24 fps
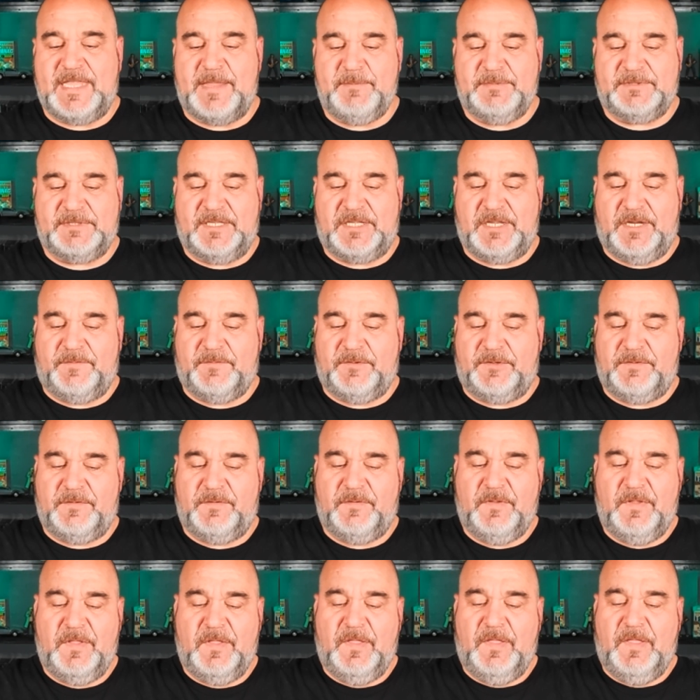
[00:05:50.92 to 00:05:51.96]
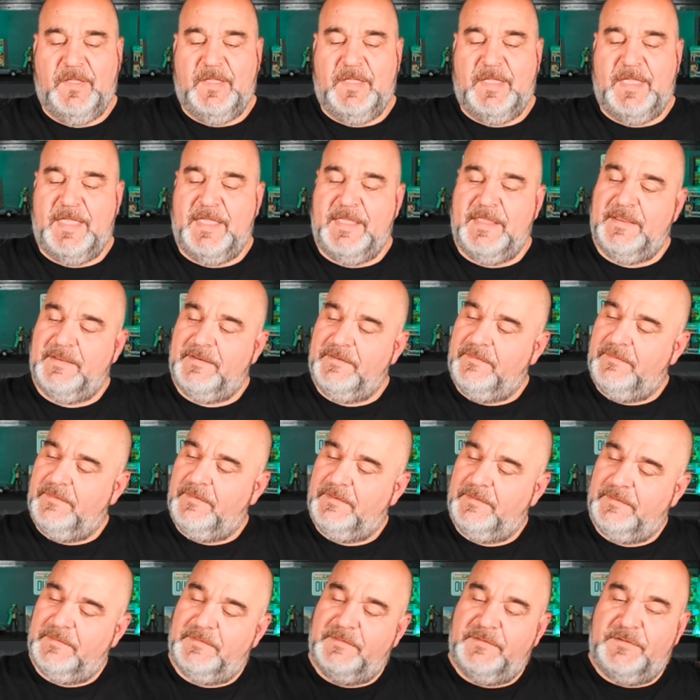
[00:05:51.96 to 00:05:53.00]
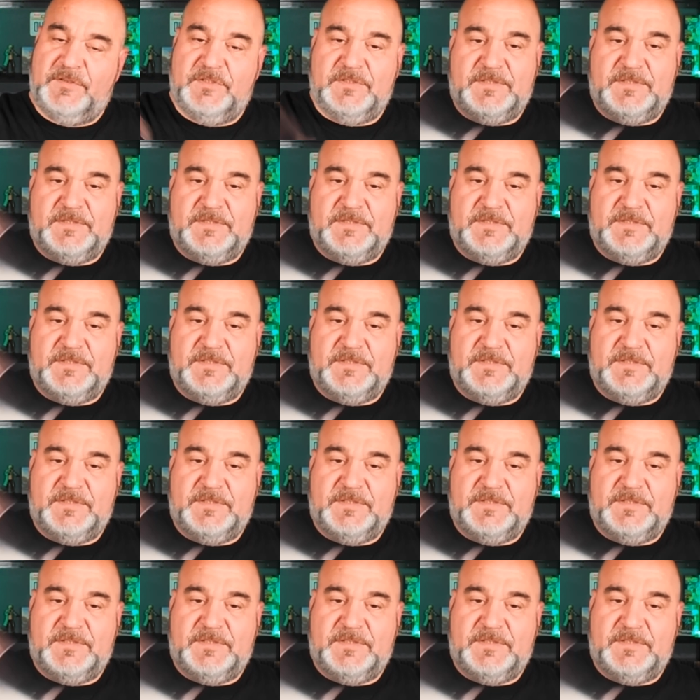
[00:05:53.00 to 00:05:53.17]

as the cover. And you just